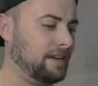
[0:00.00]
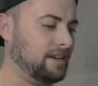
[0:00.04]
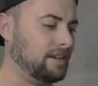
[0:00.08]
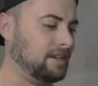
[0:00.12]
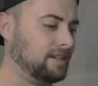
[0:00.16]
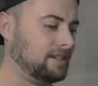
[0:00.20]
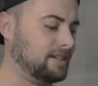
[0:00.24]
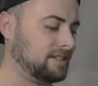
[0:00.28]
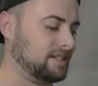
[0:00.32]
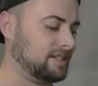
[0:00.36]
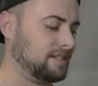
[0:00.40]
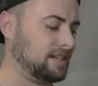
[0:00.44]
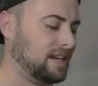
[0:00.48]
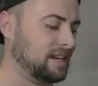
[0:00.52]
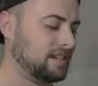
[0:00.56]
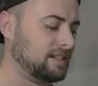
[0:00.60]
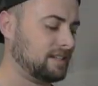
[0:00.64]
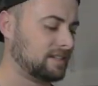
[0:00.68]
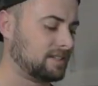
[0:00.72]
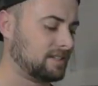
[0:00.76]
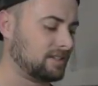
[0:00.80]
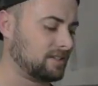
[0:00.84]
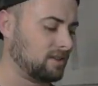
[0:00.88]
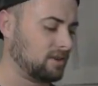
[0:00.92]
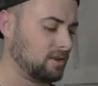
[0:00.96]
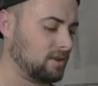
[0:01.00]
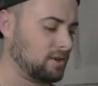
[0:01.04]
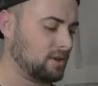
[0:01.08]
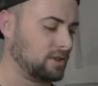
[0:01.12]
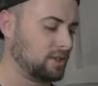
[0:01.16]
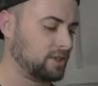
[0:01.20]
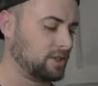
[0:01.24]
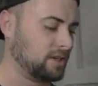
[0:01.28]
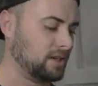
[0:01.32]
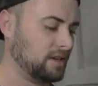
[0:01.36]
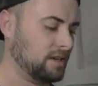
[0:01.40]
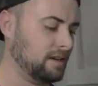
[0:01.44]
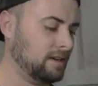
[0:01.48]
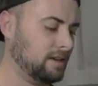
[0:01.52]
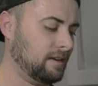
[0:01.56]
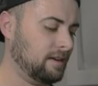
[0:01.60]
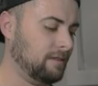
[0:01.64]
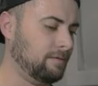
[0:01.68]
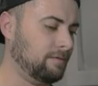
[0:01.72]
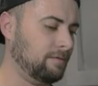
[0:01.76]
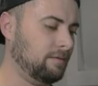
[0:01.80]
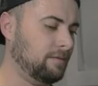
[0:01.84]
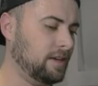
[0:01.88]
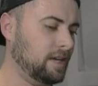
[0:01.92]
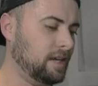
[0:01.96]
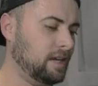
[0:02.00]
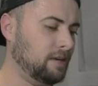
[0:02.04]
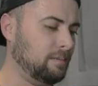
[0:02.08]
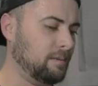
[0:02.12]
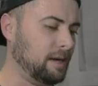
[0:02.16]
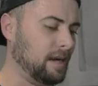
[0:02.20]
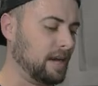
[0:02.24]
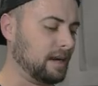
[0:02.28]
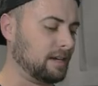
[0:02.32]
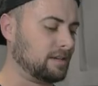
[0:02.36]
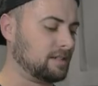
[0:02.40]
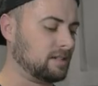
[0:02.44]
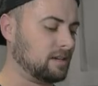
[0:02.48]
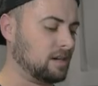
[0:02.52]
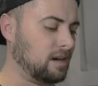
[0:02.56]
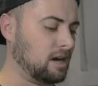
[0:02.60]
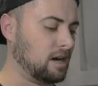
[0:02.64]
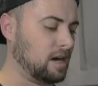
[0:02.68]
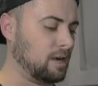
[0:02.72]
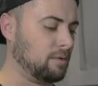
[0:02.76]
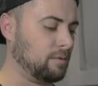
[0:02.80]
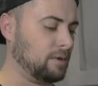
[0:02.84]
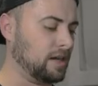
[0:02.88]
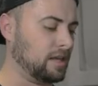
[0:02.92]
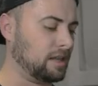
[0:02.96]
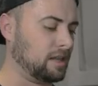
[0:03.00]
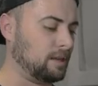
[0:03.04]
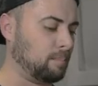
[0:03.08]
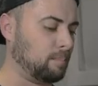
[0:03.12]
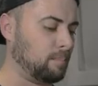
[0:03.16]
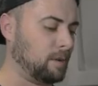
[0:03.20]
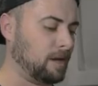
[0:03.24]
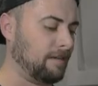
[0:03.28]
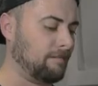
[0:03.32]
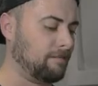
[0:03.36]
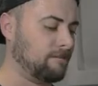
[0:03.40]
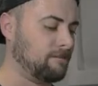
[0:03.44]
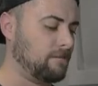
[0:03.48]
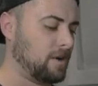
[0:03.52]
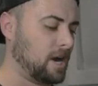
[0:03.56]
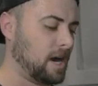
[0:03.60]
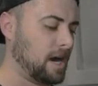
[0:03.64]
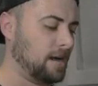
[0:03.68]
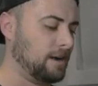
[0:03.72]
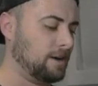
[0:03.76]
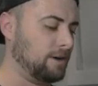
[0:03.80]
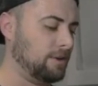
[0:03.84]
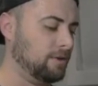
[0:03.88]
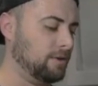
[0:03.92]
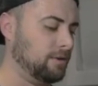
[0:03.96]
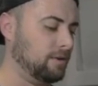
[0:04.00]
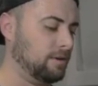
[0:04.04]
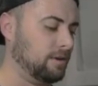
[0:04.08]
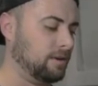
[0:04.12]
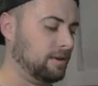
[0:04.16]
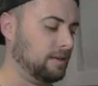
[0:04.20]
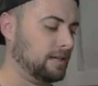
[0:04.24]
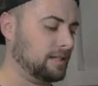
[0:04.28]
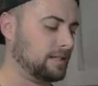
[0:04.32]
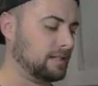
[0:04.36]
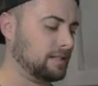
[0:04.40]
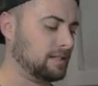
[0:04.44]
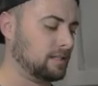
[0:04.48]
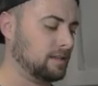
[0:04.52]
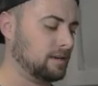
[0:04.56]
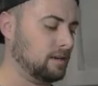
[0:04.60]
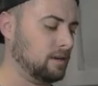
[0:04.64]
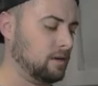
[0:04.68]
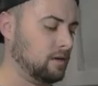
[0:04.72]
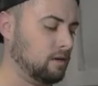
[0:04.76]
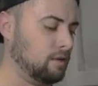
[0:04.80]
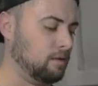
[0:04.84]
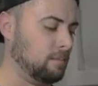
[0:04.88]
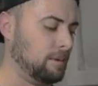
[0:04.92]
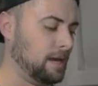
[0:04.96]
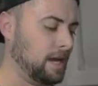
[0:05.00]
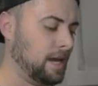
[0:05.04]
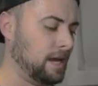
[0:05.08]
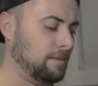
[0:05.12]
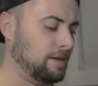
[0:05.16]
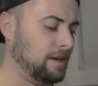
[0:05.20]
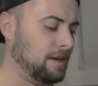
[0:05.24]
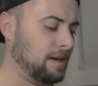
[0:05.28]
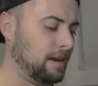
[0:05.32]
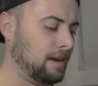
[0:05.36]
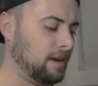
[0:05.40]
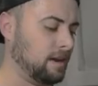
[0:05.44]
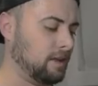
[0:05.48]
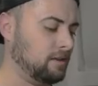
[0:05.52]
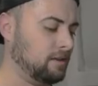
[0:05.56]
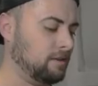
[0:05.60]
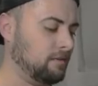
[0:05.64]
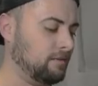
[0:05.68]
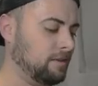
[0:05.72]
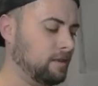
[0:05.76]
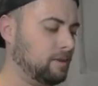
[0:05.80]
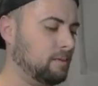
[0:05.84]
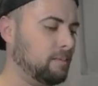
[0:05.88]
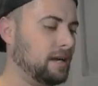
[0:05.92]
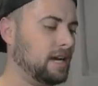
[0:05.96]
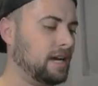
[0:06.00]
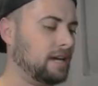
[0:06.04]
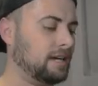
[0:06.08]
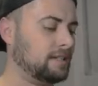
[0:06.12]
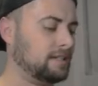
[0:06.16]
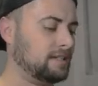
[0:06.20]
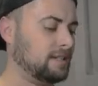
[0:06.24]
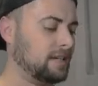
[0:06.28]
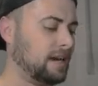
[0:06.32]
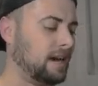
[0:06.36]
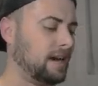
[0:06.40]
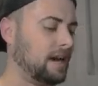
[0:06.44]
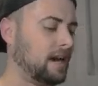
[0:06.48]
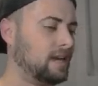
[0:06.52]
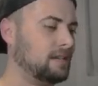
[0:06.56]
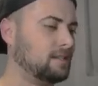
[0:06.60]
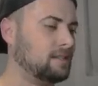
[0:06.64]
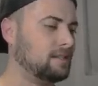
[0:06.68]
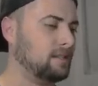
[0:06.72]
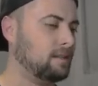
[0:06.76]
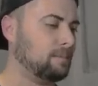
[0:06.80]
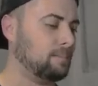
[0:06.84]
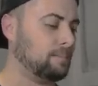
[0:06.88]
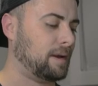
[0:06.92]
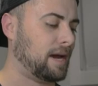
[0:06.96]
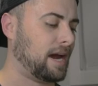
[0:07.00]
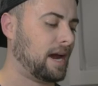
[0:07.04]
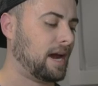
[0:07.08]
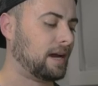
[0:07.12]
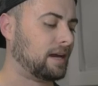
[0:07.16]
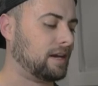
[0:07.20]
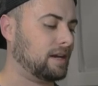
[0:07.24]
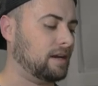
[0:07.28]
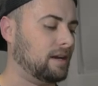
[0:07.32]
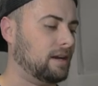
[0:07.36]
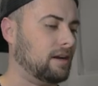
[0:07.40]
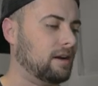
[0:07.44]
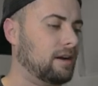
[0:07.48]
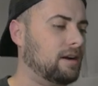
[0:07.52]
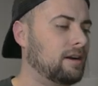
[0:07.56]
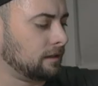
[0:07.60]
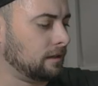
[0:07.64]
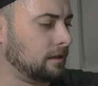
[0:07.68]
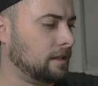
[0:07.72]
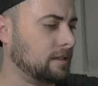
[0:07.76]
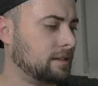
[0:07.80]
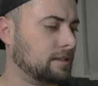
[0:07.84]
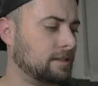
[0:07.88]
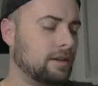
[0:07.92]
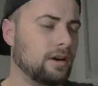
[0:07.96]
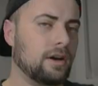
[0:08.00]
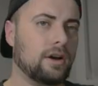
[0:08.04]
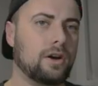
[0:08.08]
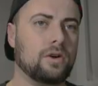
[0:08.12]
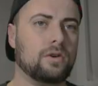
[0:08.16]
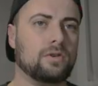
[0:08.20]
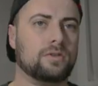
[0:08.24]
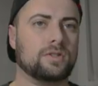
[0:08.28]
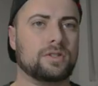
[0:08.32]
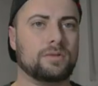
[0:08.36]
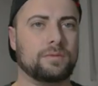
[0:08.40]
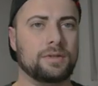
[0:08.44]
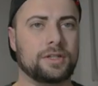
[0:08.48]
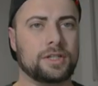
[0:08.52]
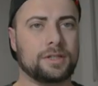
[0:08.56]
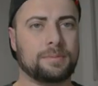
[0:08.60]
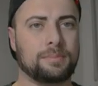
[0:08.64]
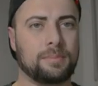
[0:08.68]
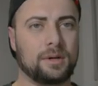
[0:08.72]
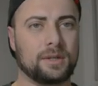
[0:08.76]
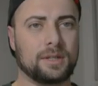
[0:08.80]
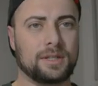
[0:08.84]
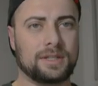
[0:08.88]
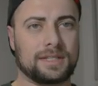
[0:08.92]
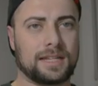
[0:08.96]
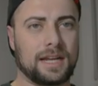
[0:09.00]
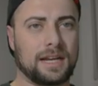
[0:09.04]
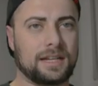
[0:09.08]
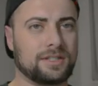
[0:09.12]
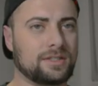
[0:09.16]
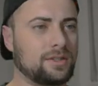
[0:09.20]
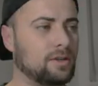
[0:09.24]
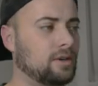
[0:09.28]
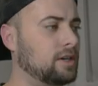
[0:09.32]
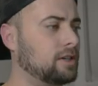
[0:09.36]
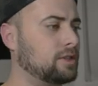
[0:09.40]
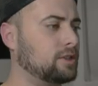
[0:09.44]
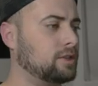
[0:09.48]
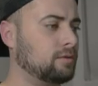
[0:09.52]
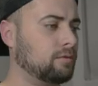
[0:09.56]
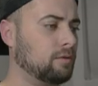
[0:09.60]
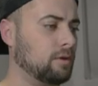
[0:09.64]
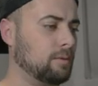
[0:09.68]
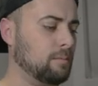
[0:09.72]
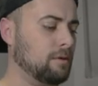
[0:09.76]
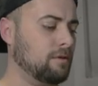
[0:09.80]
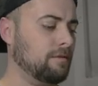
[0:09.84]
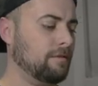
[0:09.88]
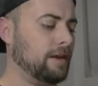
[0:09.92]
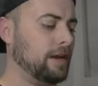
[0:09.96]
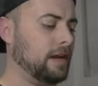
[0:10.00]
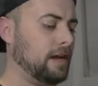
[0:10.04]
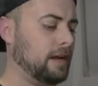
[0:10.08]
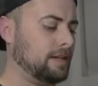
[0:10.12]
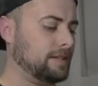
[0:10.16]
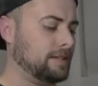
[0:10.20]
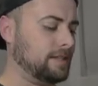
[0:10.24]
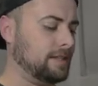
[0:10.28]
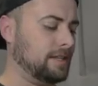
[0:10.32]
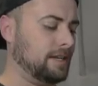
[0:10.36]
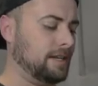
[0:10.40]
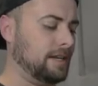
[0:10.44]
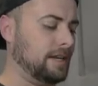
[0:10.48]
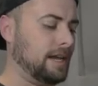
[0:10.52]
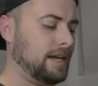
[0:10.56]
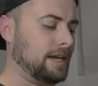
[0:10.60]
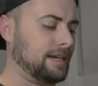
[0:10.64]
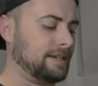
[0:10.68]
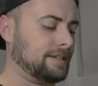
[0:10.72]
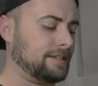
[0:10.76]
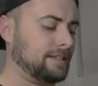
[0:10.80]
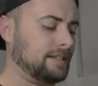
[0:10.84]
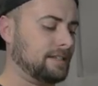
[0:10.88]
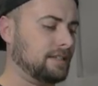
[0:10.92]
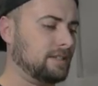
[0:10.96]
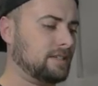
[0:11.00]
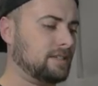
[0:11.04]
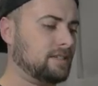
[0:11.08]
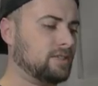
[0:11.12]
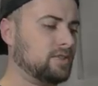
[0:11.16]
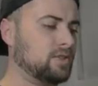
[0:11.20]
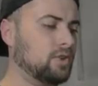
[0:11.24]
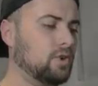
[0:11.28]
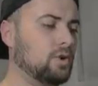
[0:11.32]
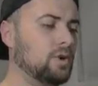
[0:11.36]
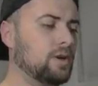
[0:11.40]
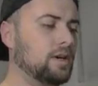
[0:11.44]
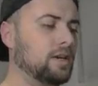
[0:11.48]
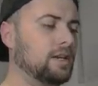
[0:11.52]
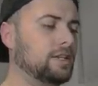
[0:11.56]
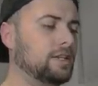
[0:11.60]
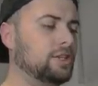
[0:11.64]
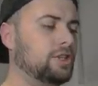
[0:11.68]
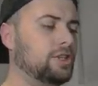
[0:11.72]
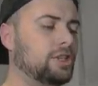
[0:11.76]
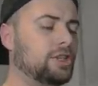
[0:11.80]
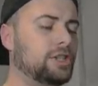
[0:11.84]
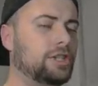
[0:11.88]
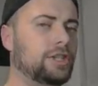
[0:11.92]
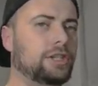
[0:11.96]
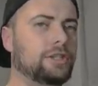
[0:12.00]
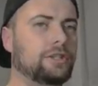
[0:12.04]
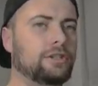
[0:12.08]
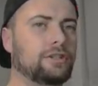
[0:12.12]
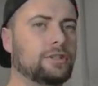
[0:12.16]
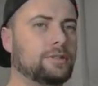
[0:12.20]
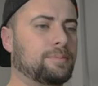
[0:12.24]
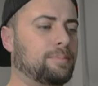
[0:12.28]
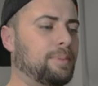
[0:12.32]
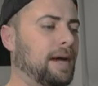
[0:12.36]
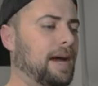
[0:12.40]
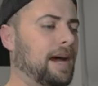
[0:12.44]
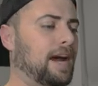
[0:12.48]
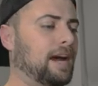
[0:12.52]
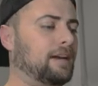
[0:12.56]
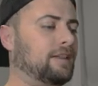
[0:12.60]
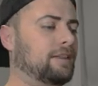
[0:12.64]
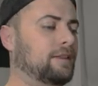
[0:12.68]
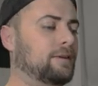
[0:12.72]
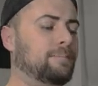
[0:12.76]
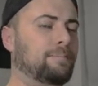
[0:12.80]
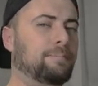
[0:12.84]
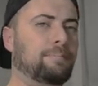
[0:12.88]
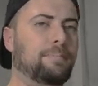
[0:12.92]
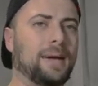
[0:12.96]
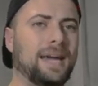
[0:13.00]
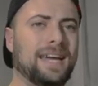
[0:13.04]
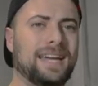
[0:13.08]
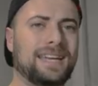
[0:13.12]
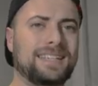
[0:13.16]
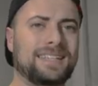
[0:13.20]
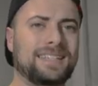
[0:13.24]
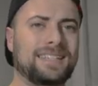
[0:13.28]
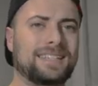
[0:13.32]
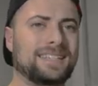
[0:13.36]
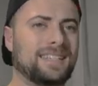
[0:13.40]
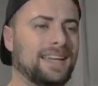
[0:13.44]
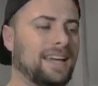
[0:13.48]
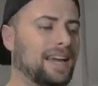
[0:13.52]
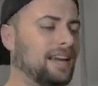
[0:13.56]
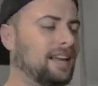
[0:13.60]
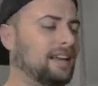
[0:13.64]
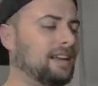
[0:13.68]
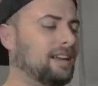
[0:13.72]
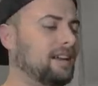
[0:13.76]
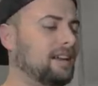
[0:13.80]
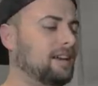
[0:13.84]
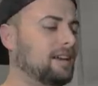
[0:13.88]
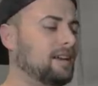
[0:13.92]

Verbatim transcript: a Scentiscorch V max card. We got the big fire noodle. Let's go, baby. Another V max to add to the back here. Let's go. So we just pulled the Scentiscorch. We're moving on to the next Sword and Shield pack, the base set.